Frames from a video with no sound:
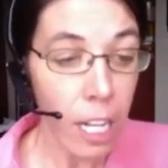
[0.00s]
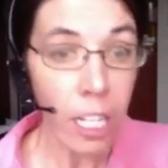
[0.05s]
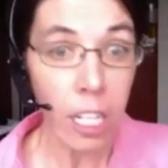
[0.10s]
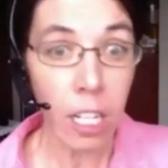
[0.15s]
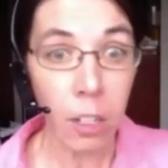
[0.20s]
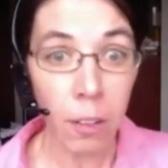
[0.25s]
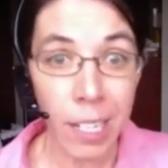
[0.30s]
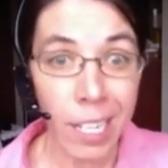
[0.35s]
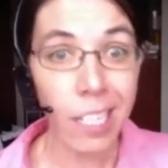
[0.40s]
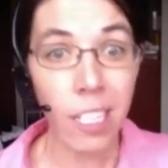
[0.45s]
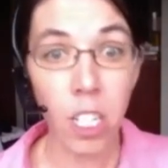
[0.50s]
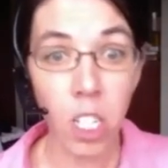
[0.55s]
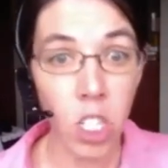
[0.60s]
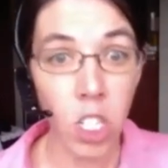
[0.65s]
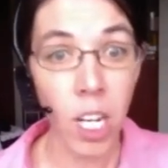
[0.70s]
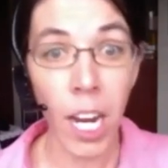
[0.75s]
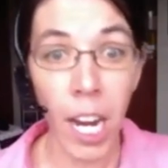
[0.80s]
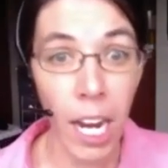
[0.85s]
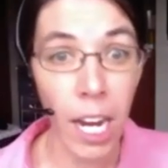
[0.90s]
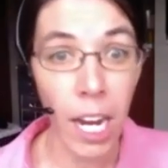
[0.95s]
You need to
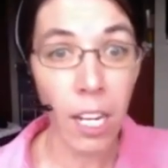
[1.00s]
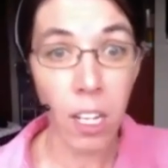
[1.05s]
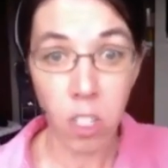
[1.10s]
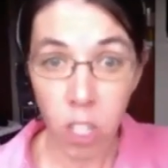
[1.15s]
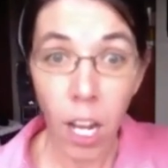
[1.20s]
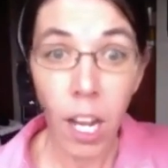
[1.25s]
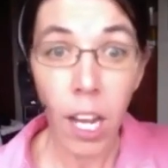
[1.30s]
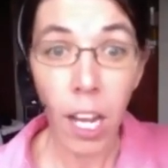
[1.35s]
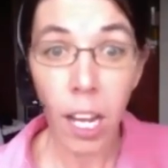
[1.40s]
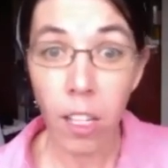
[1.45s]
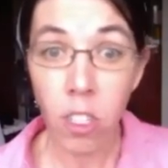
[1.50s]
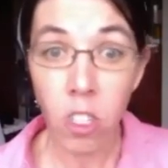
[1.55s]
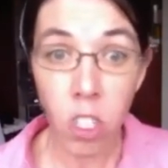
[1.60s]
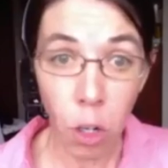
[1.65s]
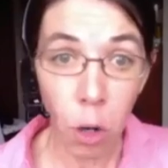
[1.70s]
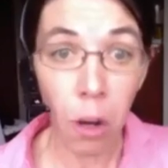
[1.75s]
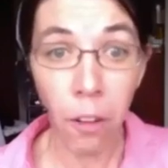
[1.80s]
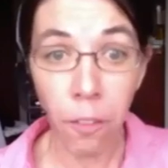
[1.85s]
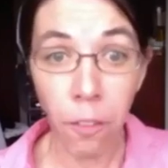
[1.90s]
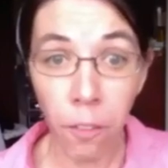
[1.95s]
change. It's
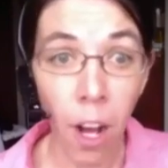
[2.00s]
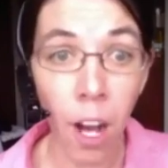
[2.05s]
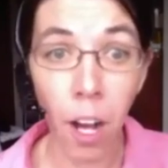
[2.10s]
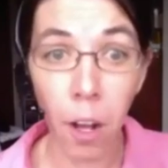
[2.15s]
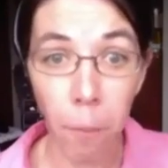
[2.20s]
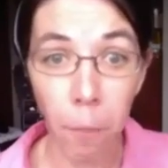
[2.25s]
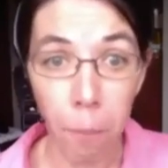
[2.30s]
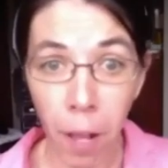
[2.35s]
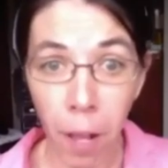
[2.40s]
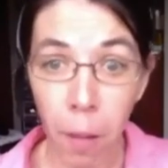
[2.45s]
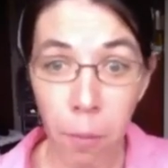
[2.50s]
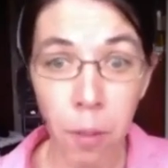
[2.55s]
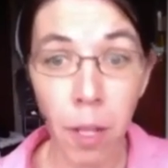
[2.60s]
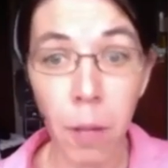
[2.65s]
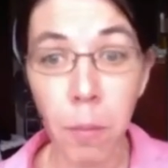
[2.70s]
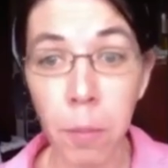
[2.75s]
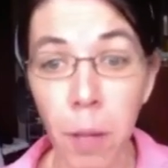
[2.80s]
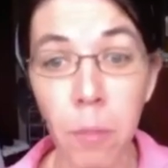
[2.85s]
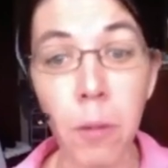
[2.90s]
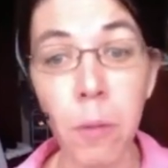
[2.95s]
your fault, blah,
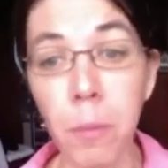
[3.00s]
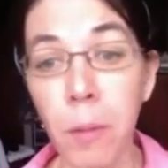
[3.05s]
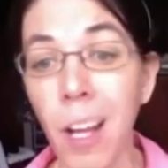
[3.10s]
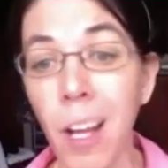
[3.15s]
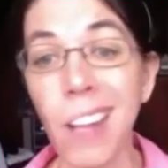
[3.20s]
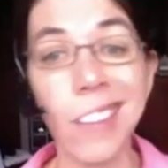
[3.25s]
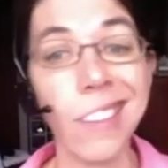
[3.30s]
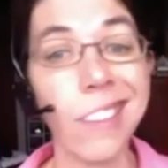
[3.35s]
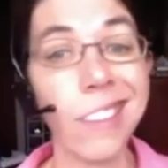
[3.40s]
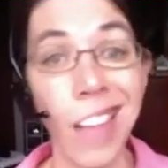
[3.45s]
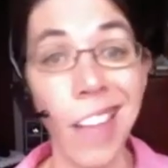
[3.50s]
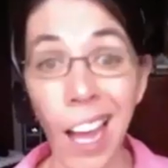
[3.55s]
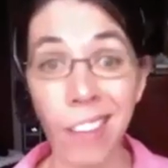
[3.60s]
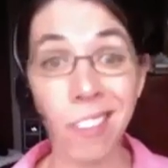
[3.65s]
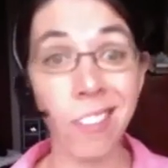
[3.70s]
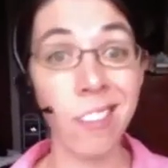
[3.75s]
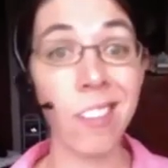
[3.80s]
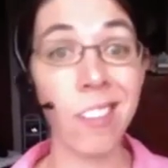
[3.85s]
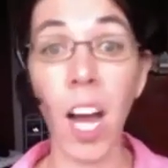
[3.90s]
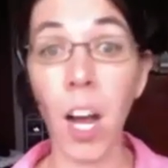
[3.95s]
blah, blah, blah, blah.
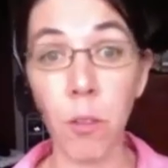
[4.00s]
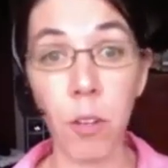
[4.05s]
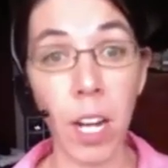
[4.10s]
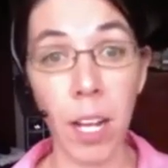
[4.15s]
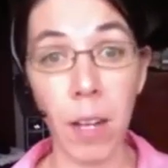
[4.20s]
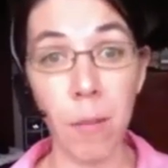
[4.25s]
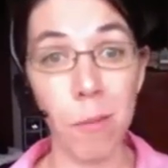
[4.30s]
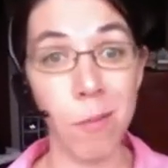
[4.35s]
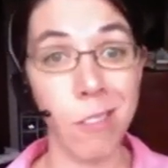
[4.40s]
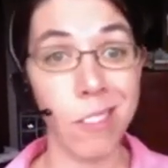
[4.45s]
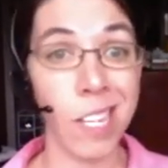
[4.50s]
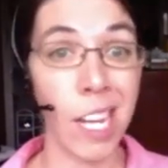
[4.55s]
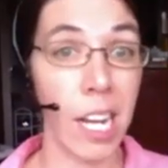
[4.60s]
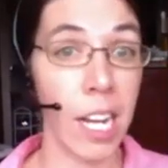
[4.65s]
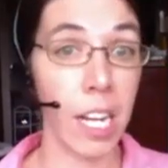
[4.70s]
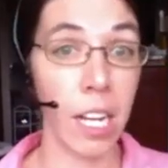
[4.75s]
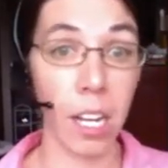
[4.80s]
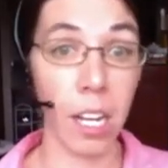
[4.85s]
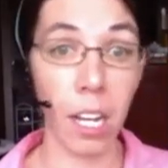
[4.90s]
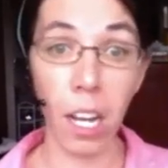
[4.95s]
That's not what I'm
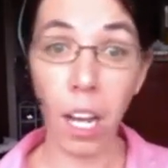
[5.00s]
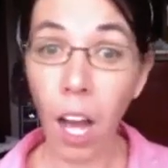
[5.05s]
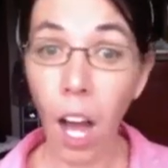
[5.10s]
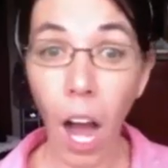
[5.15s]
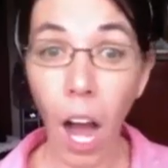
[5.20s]
saying.